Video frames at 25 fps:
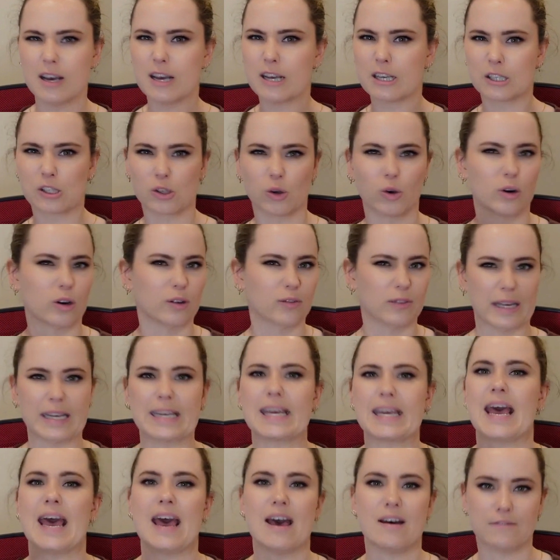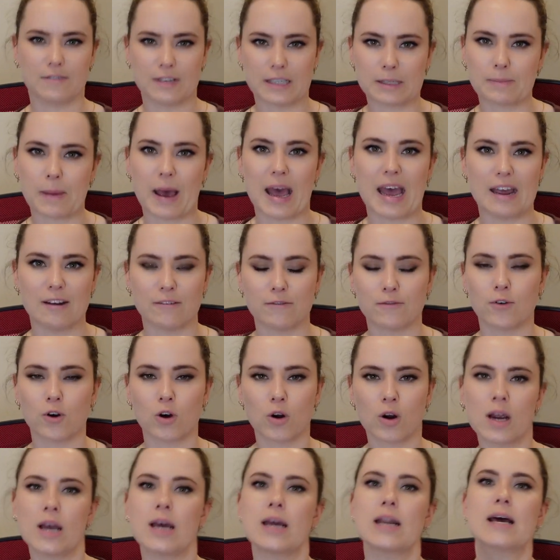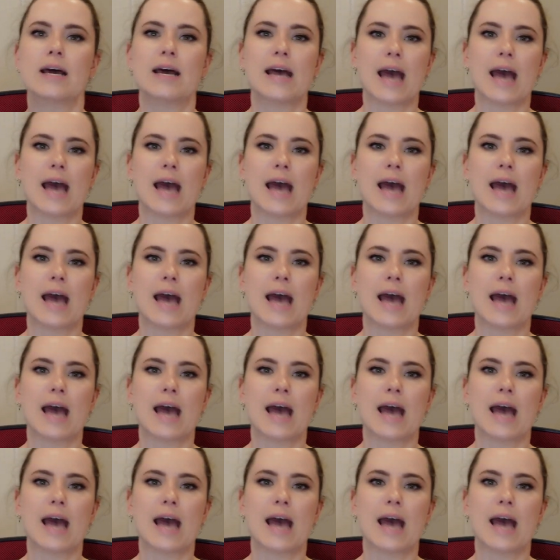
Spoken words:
sort of like Canva's paid for it